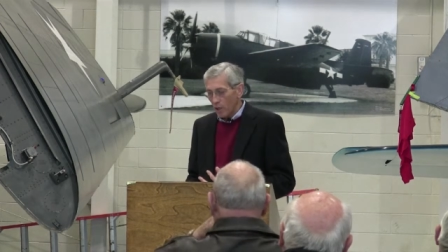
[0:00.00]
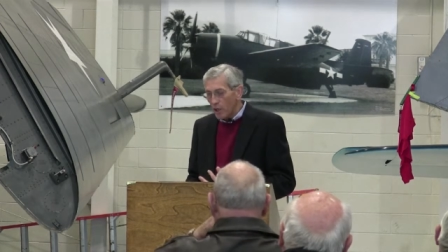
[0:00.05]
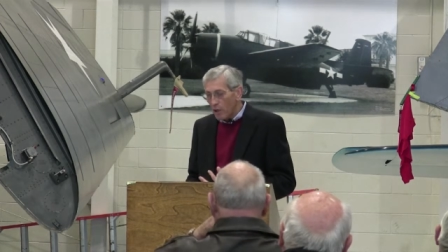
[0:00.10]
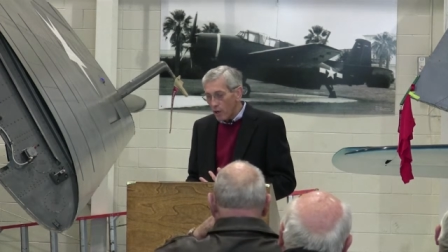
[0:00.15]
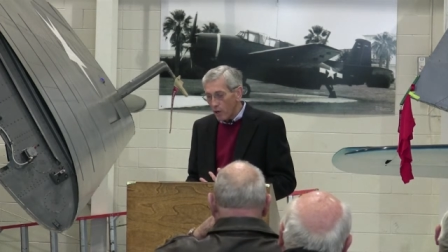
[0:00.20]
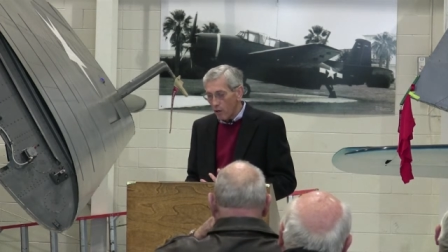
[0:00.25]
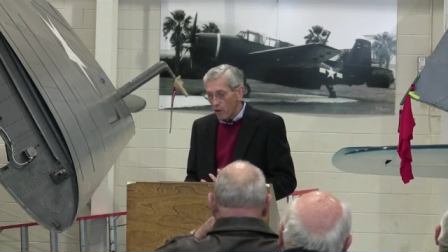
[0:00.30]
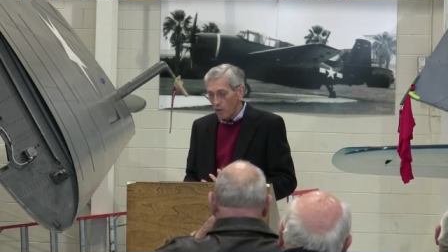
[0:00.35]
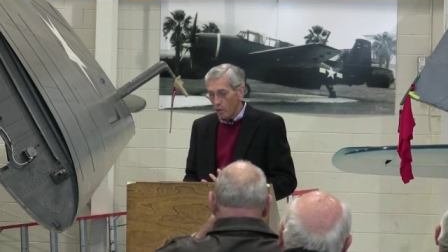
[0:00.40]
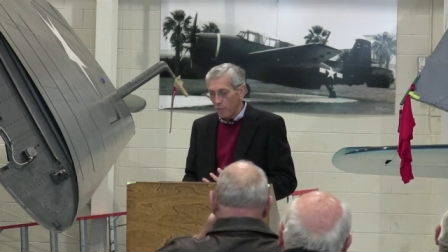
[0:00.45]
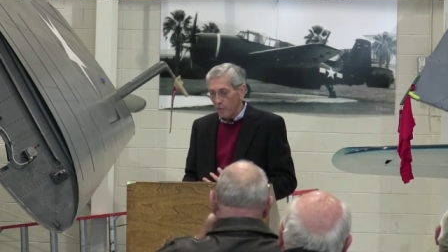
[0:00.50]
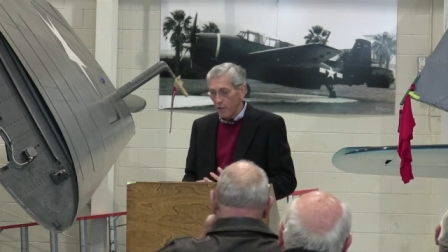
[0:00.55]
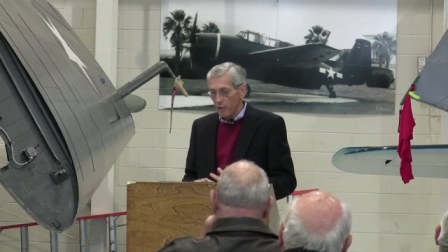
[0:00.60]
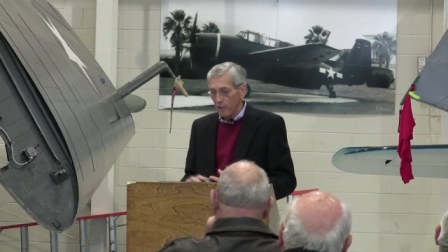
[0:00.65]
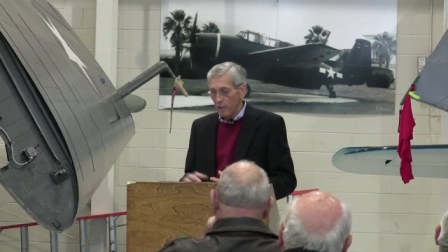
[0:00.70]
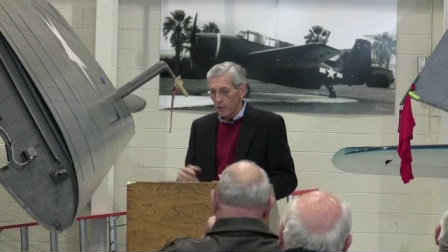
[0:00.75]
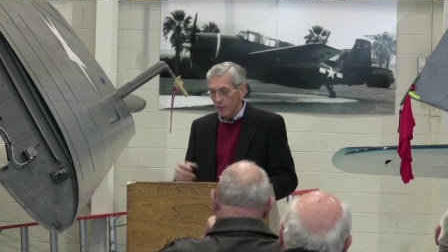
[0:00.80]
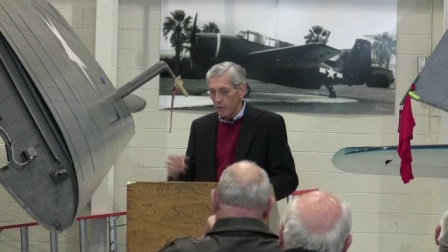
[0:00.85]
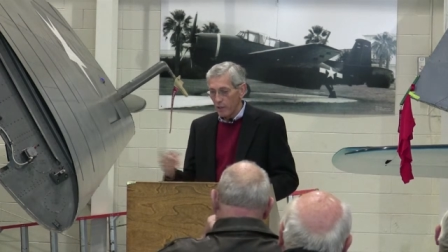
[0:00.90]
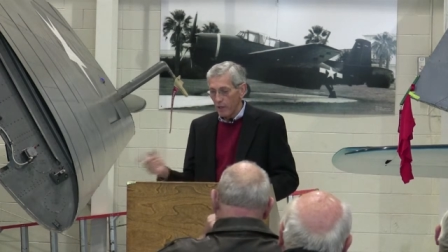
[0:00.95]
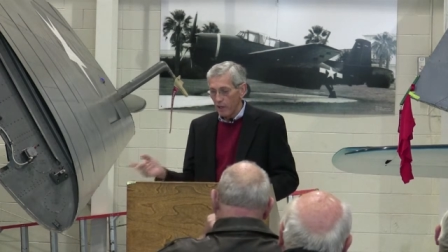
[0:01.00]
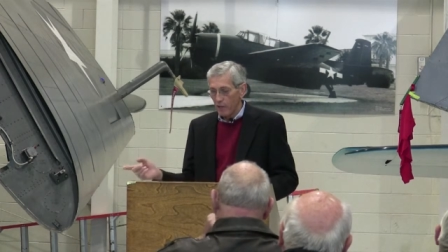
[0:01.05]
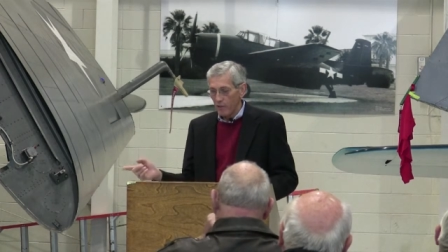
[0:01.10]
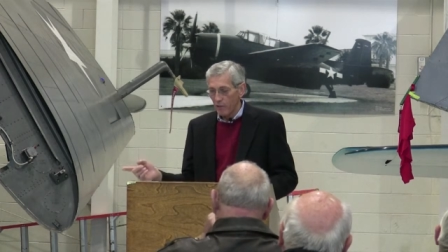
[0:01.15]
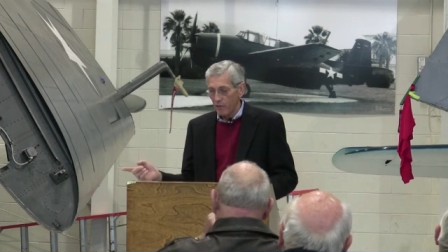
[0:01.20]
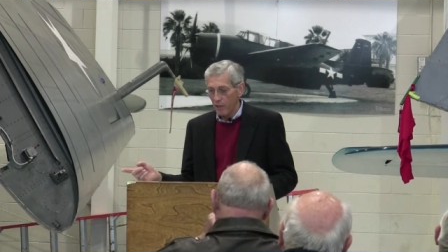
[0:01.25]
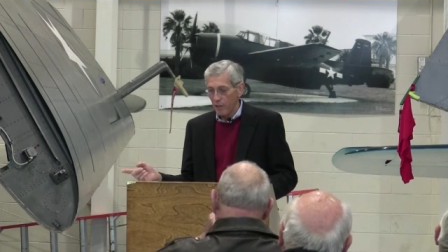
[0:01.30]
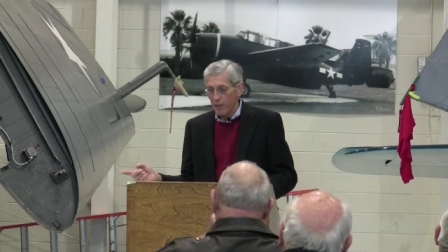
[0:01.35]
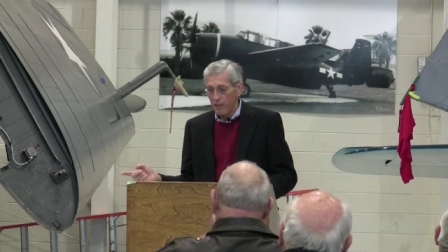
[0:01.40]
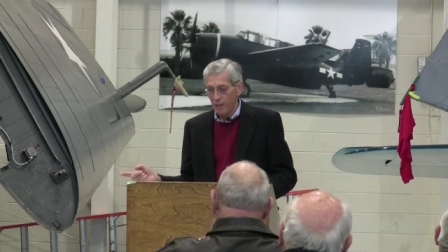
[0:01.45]
Leo immediately
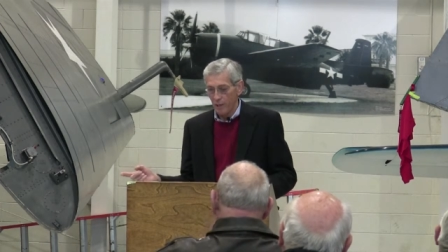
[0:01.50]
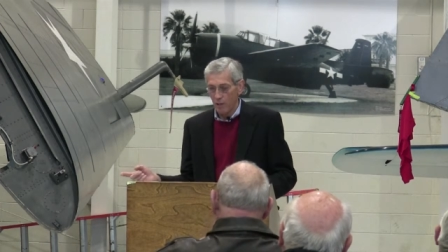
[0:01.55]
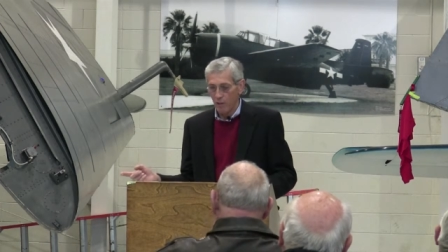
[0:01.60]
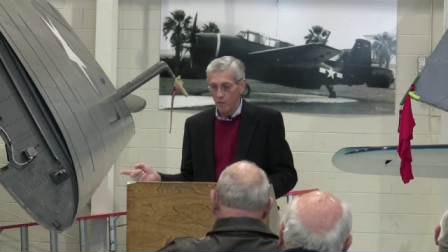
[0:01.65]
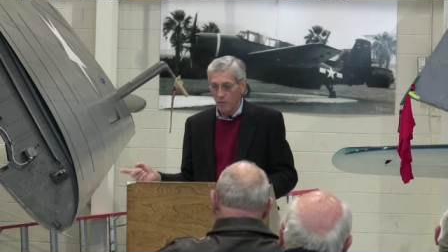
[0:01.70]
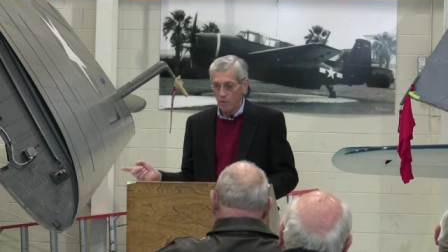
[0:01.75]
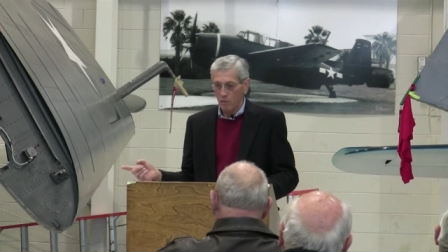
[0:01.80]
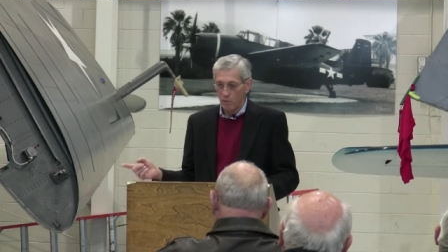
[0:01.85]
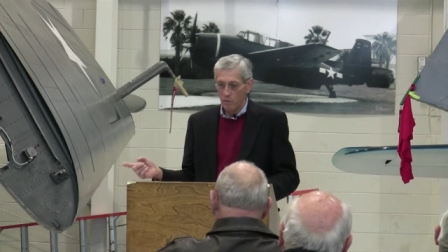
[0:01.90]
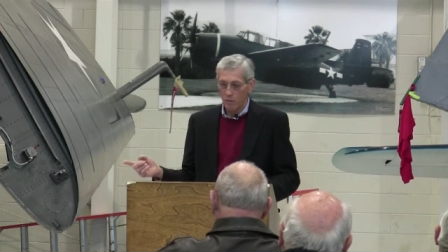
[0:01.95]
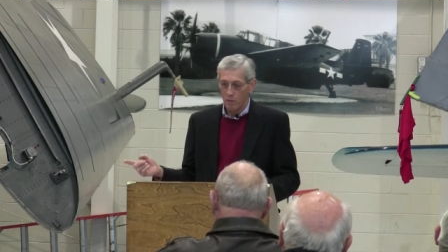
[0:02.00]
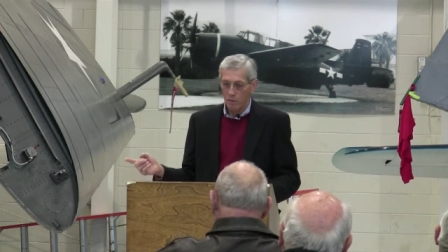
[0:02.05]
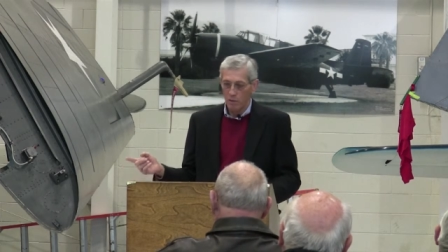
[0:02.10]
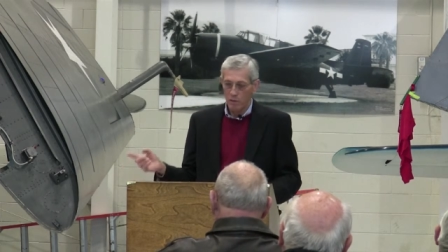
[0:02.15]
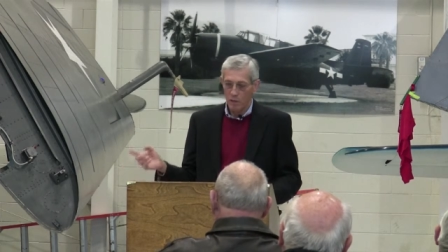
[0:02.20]
asked the helo,